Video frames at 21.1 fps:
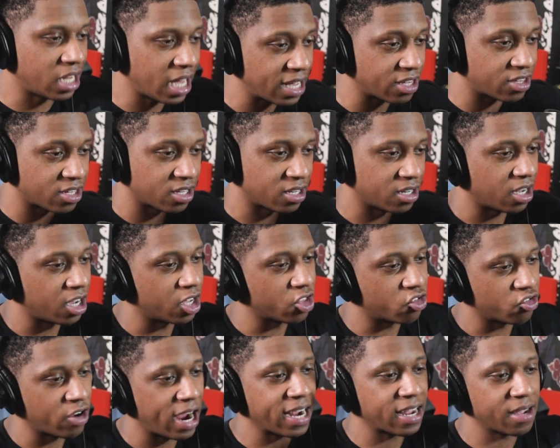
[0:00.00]
Legend, a
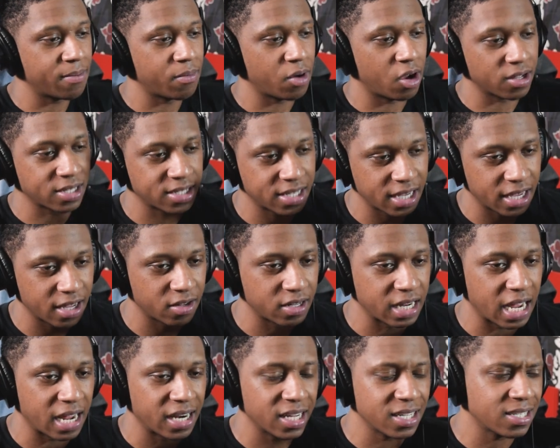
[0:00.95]
Dragon Ball Tale.
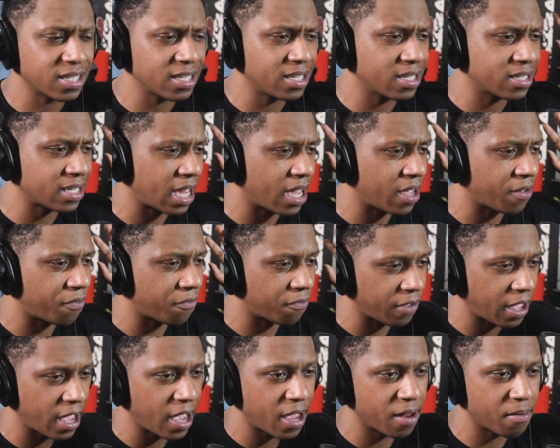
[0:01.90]
Now, this is a
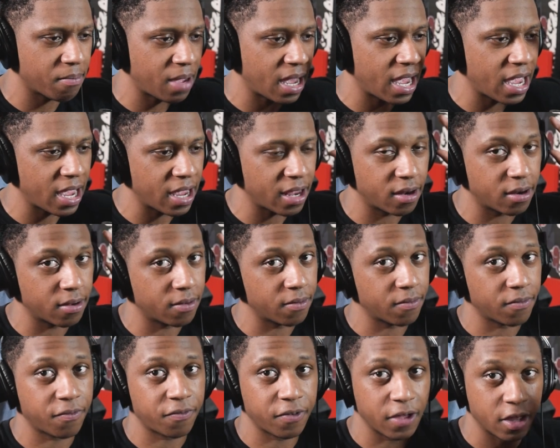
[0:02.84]
fan made
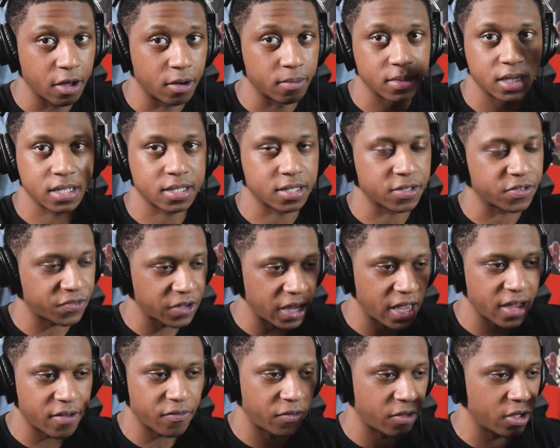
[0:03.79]
film. This is
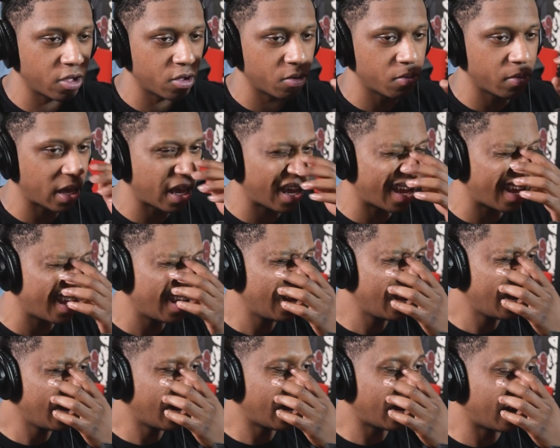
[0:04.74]
fan film, man.
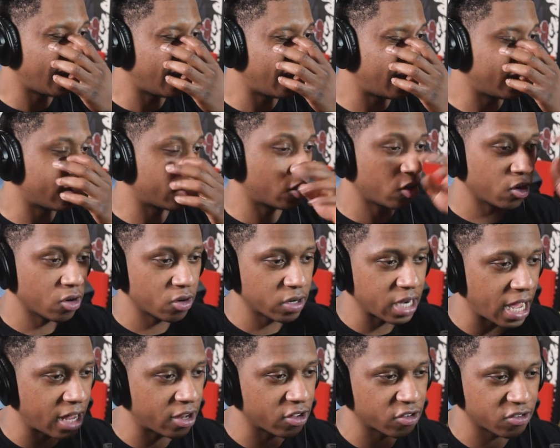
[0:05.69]
Uh, Zero
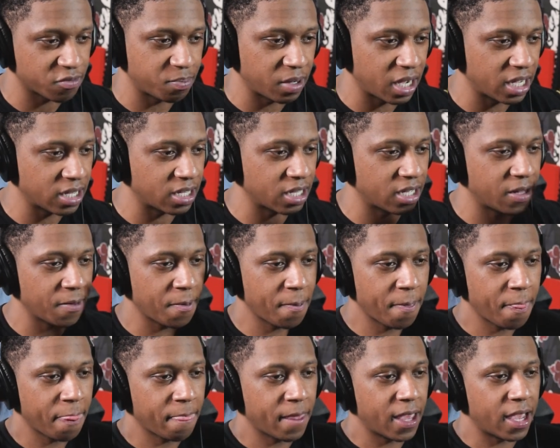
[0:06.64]
dollars budget.
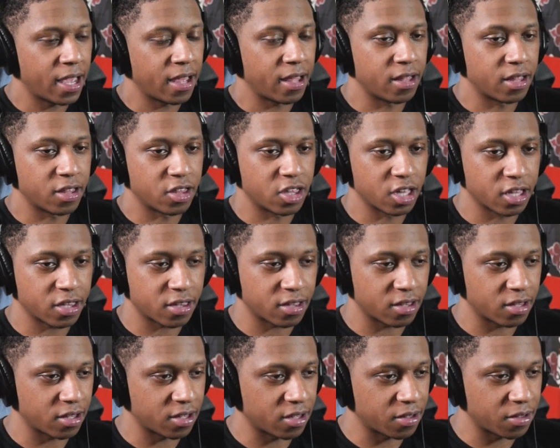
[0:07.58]

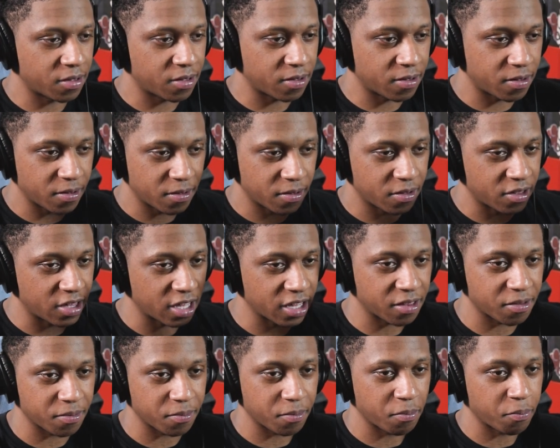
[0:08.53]
Just
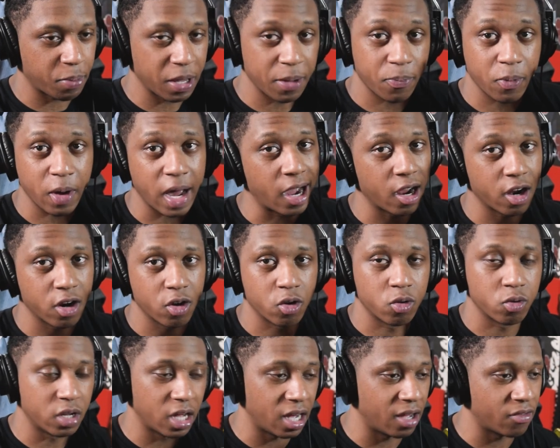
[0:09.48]
just people out here
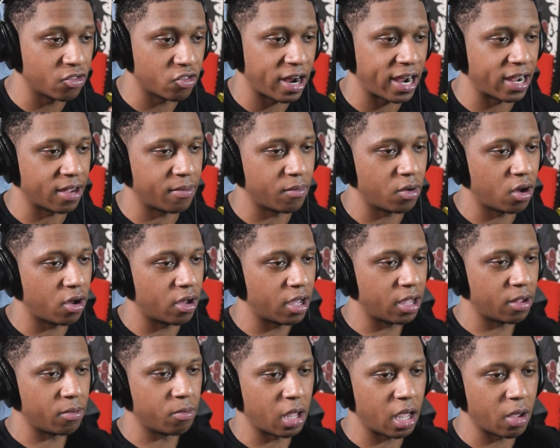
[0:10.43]
who love Dragon Ball
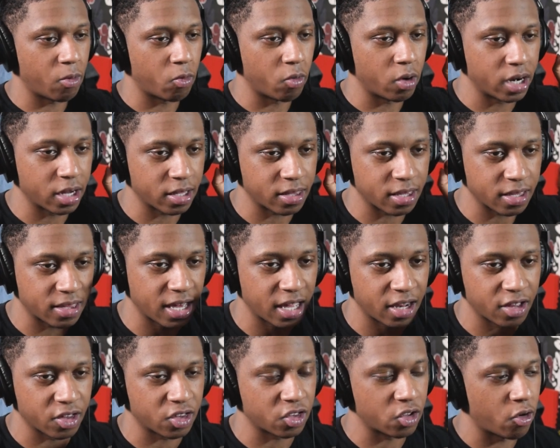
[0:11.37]
and, and wanted to
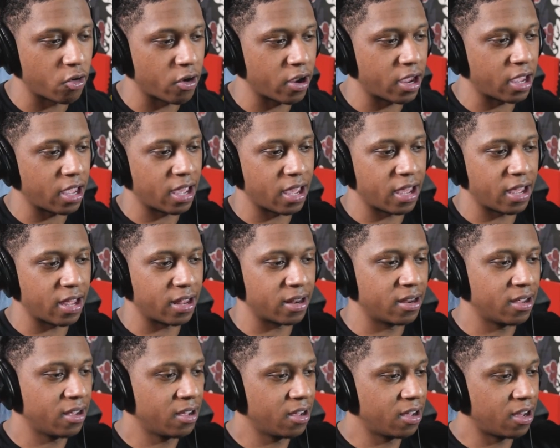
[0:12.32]
tell a story.
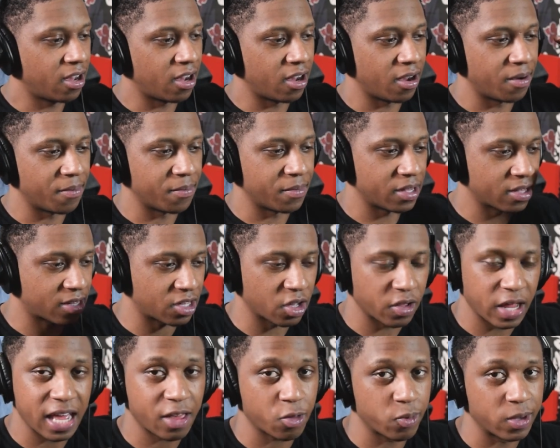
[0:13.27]
And um, so
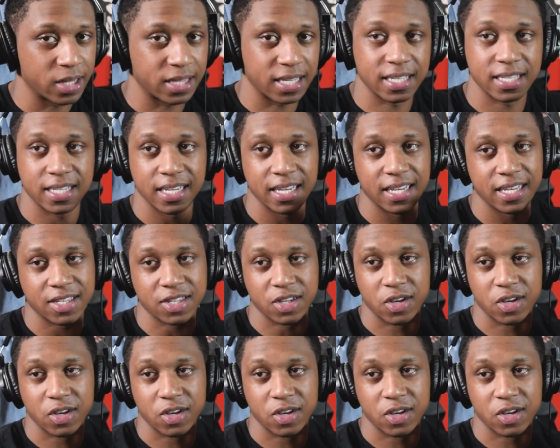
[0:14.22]
that's what this is.